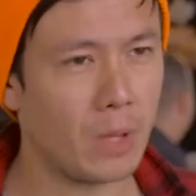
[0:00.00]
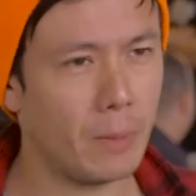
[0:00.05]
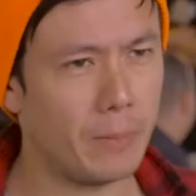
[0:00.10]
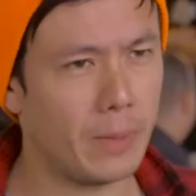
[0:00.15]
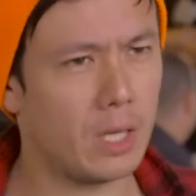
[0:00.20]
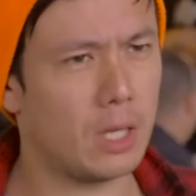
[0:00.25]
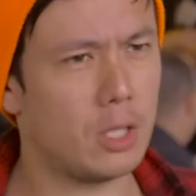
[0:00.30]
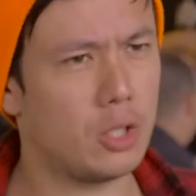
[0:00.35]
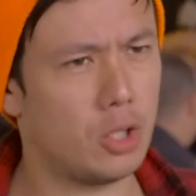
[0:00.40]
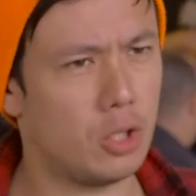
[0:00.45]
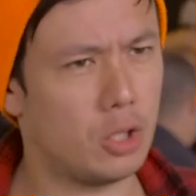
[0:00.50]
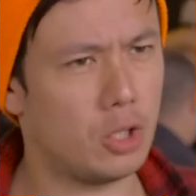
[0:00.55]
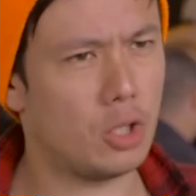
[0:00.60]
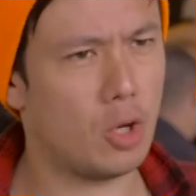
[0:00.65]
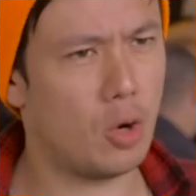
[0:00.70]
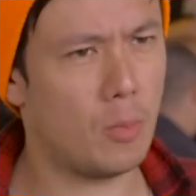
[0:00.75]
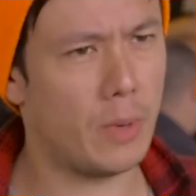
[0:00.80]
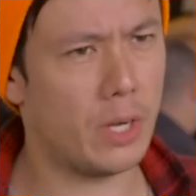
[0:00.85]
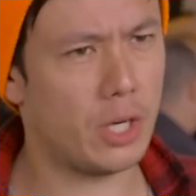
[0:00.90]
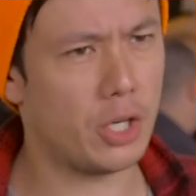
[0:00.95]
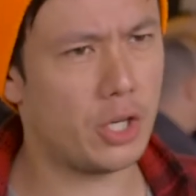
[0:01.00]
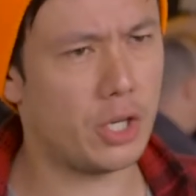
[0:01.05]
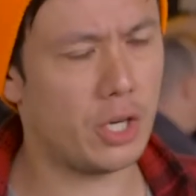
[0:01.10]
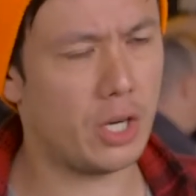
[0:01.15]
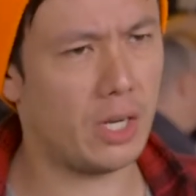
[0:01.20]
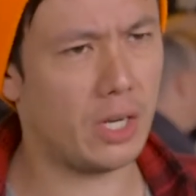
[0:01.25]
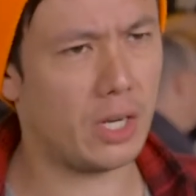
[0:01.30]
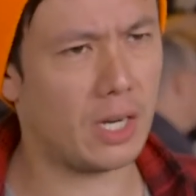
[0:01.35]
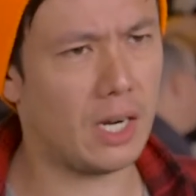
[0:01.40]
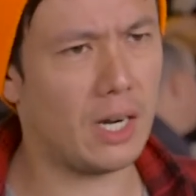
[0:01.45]
because there's so much
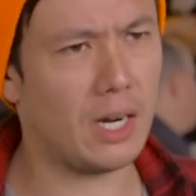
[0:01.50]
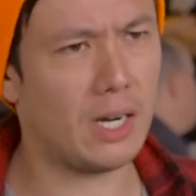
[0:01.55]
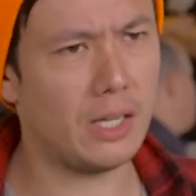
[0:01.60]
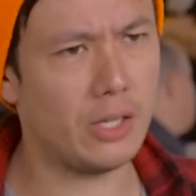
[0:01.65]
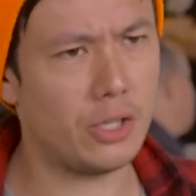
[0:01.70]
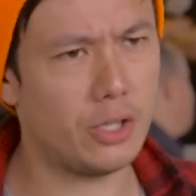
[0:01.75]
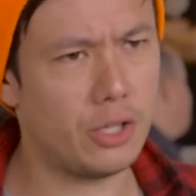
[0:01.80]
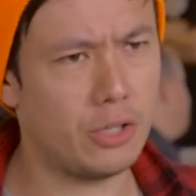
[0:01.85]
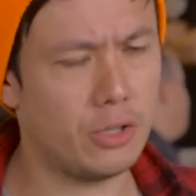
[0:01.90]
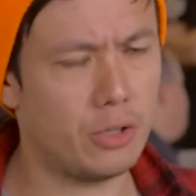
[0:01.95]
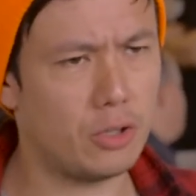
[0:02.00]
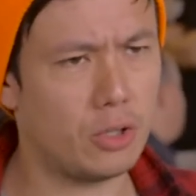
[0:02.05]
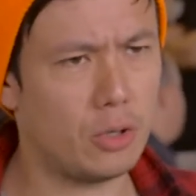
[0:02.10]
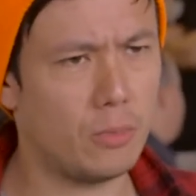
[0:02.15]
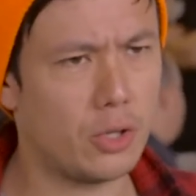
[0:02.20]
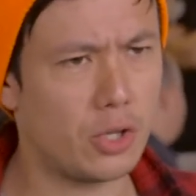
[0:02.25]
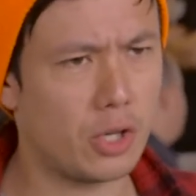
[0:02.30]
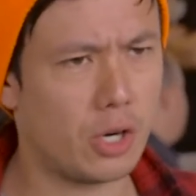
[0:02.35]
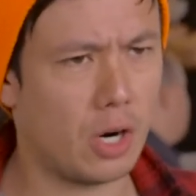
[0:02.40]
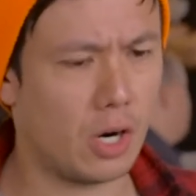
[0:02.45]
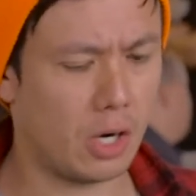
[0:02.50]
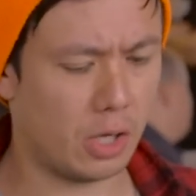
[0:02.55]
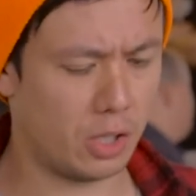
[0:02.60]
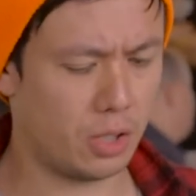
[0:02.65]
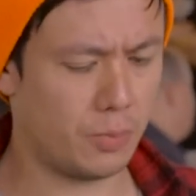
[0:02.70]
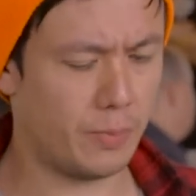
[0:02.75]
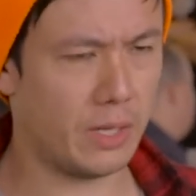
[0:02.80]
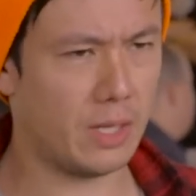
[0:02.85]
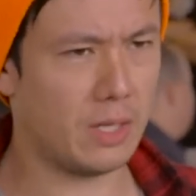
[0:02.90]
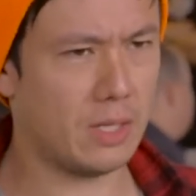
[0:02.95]
collagen, there's so much
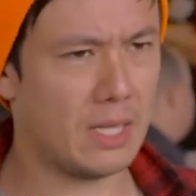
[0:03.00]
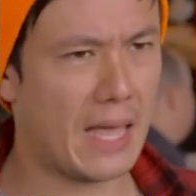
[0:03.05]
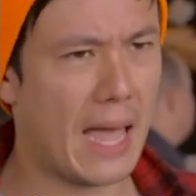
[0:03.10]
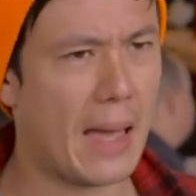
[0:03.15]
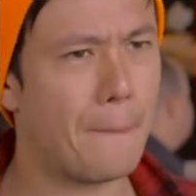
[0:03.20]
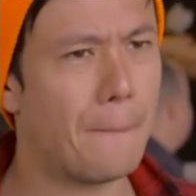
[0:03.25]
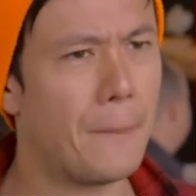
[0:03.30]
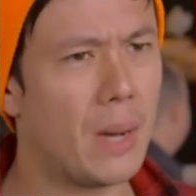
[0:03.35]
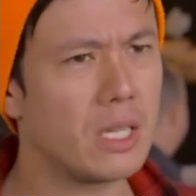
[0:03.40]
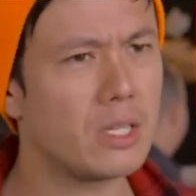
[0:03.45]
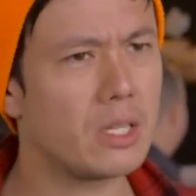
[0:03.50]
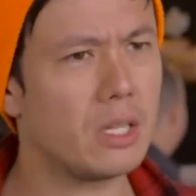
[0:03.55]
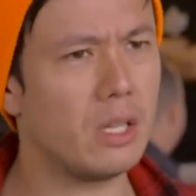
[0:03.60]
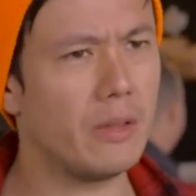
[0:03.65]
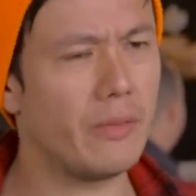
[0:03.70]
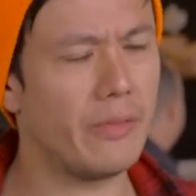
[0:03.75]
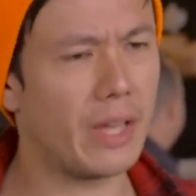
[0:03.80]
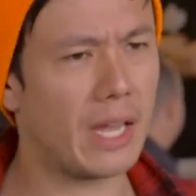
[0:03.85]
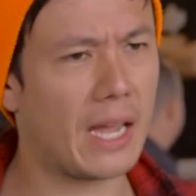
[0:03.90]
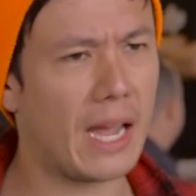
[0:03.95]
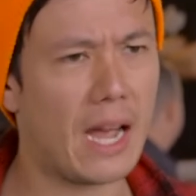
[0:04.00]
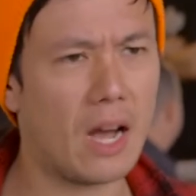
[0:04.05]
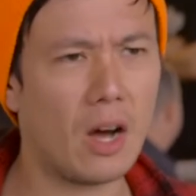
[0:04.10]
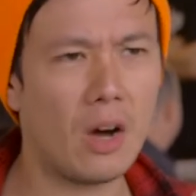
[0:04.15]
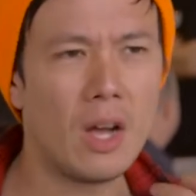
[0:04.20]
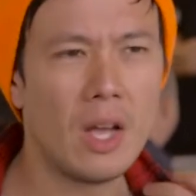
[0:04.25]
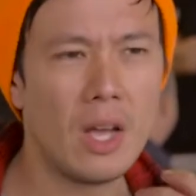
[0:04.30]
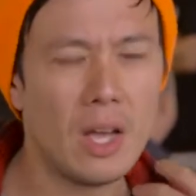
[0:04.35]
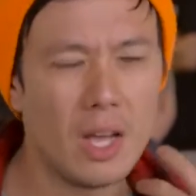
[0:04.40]
cartilage, because that muscle of the cow.